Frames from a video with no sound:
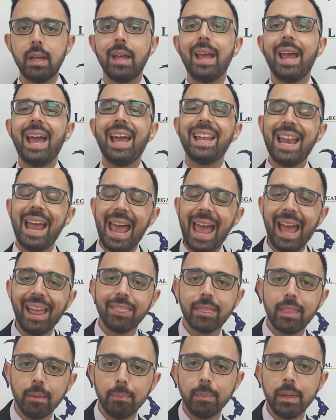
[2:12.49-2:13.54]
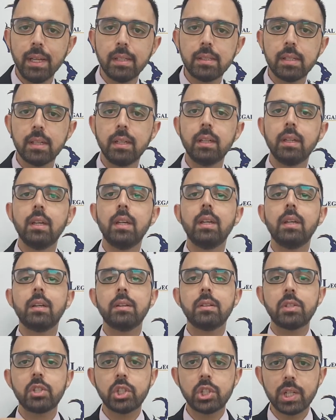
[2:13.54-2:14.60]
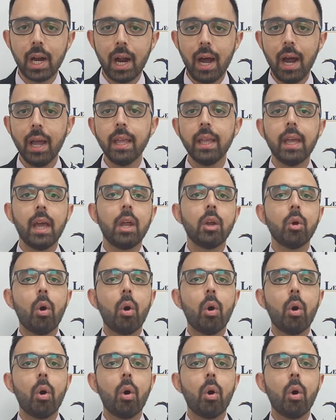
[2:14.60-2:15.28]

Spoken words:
And at the meeting, try and